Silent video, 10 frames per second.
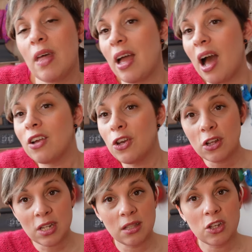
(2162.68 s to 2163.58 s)
that are
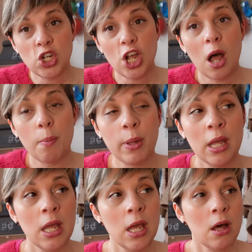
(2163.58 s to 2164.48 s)
not in the shop,
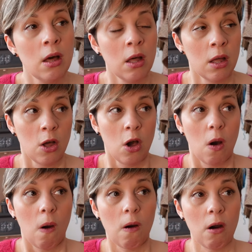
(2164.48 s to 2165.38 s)

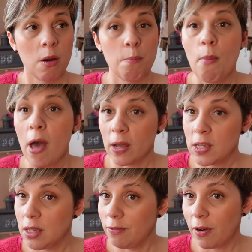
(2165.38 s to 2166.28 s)
or
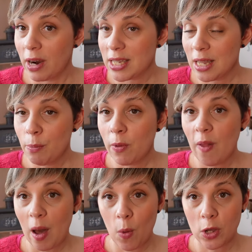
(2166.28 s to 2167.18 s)
mugs, for example,
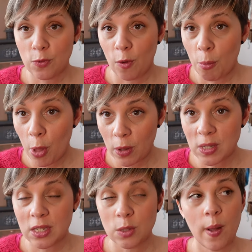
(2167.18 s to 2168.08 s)
that works for
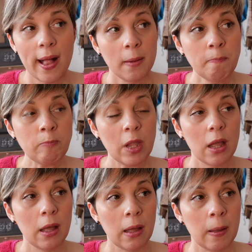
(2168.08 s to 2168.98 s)
mugs as well,
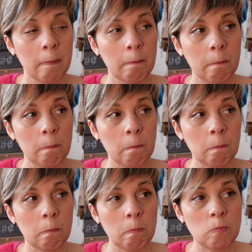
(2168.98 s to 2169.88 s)

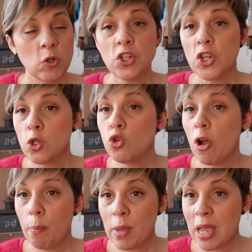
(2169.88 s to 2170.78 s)
you just
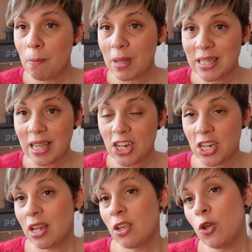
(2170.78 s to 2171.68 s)
drop me a message
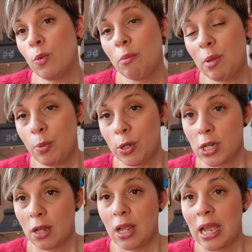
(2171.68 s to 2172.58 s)
and then you will be put
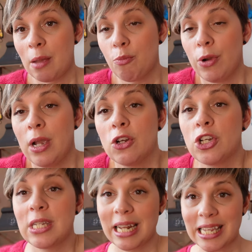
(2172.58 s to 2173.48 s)
on a
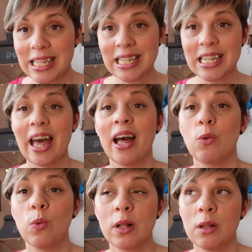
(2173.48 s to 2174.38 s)
pre-orders list. I
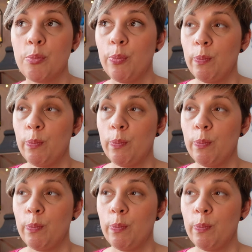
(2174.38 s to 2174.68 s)
will